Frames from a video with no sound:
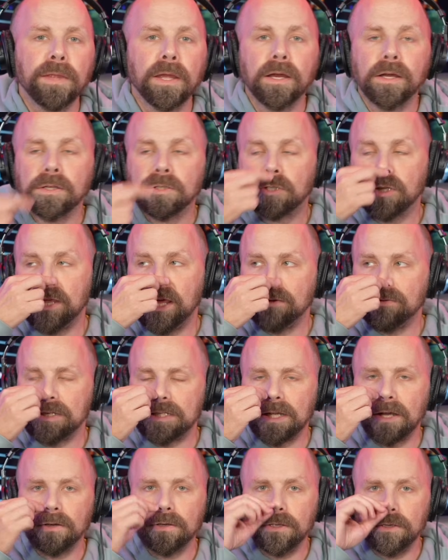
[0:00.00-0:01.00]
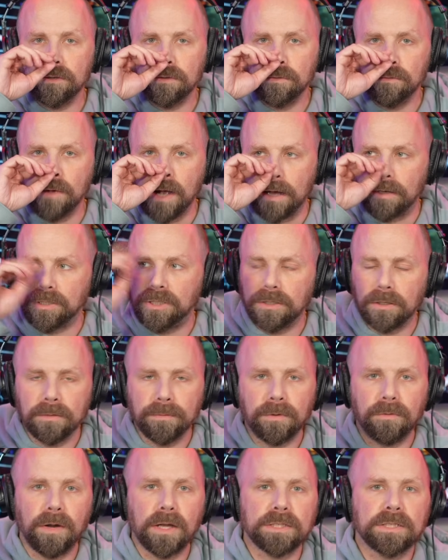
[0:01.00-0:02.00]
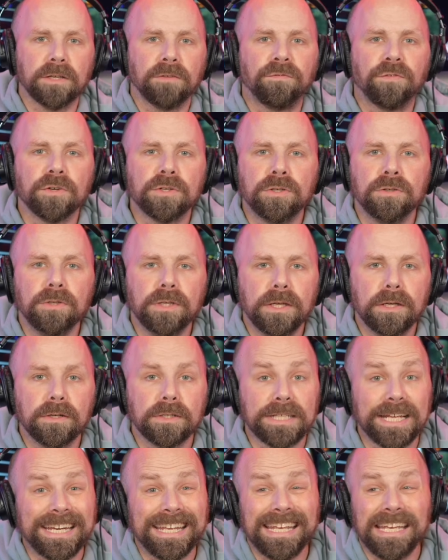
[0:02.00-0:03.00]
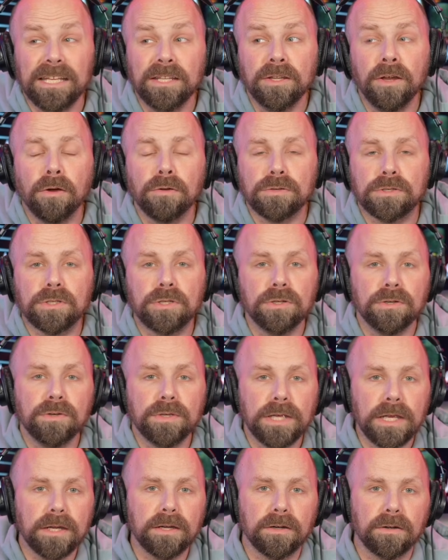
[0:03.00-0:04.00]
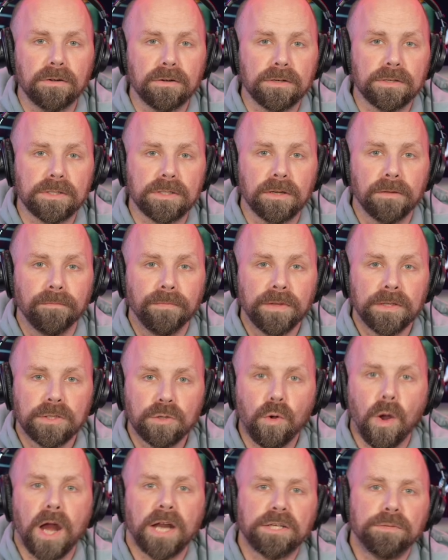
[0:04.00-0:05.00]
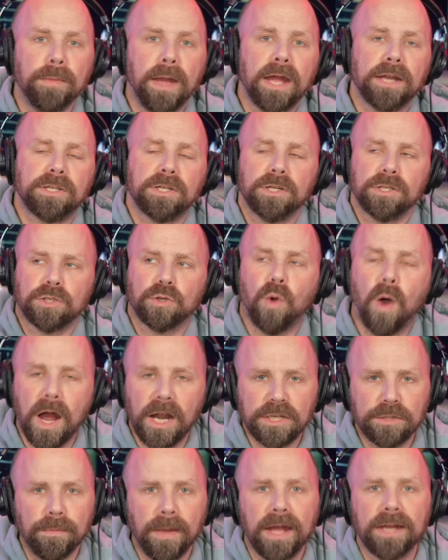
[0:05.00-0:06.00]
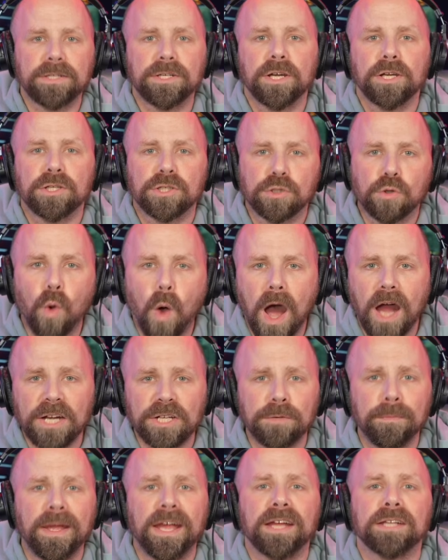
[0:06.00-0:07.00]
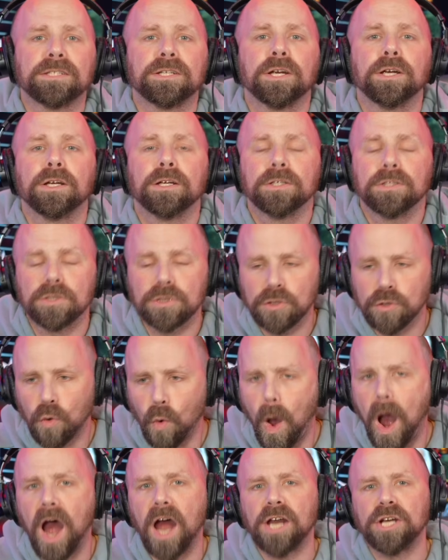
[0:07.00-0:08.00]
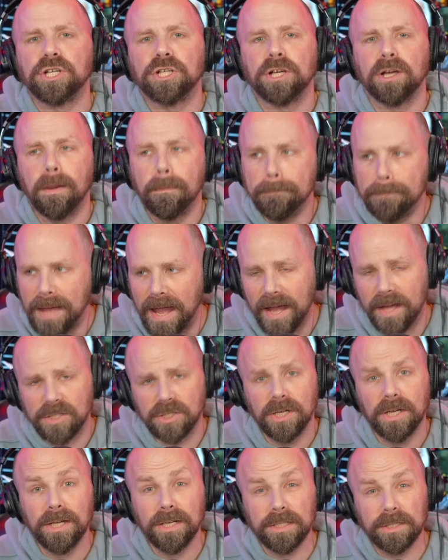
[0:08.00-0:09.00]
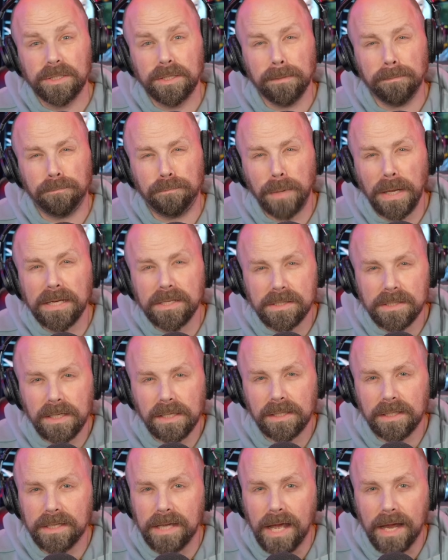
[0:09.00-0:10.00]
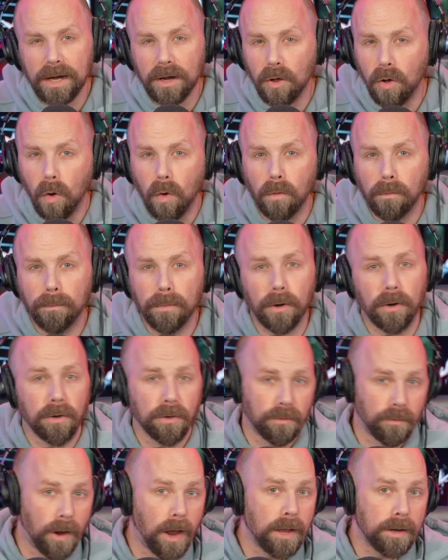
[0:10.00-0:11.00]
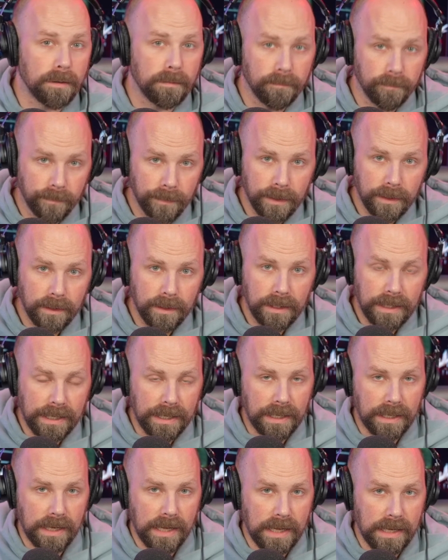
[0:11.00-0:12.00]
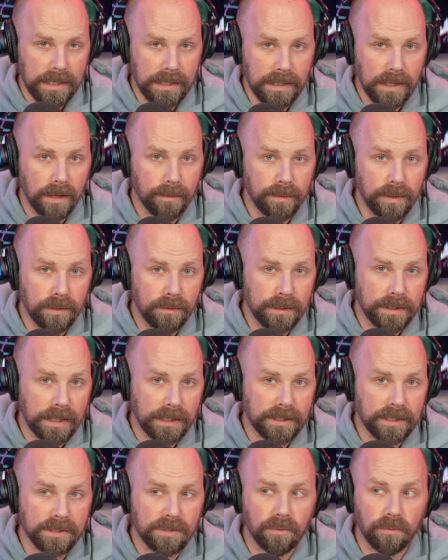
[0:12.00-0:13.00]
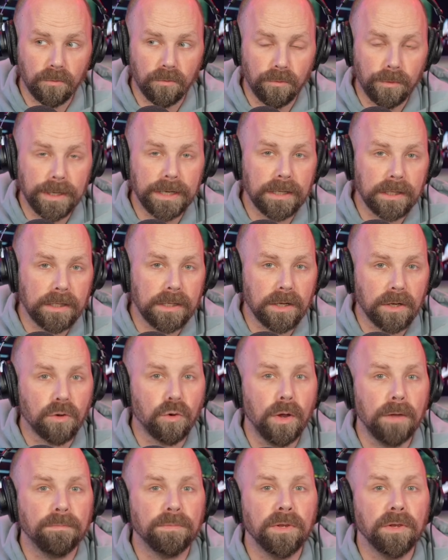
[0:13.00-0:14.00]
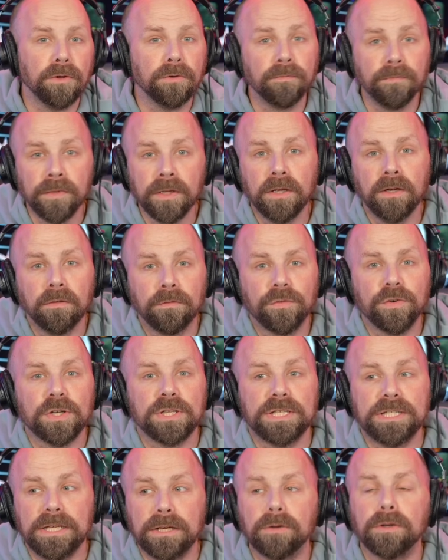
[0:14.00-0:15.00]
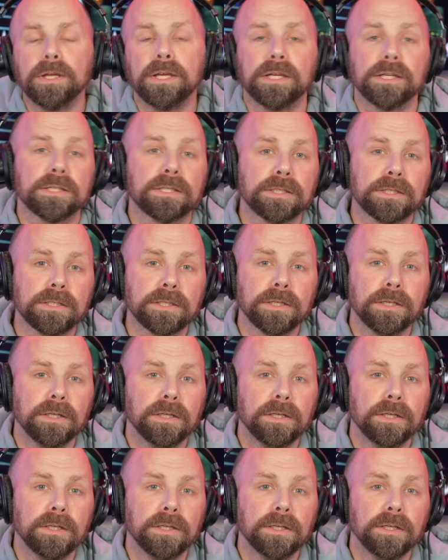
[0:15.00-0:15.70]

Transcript: So they would tell you, well, she's only been wrestling for 2 years. And in those 2 years, squash match, squash match, squash match, squash match. She basically had a Goldberg run in AEW, and that doesn't really equip you for serious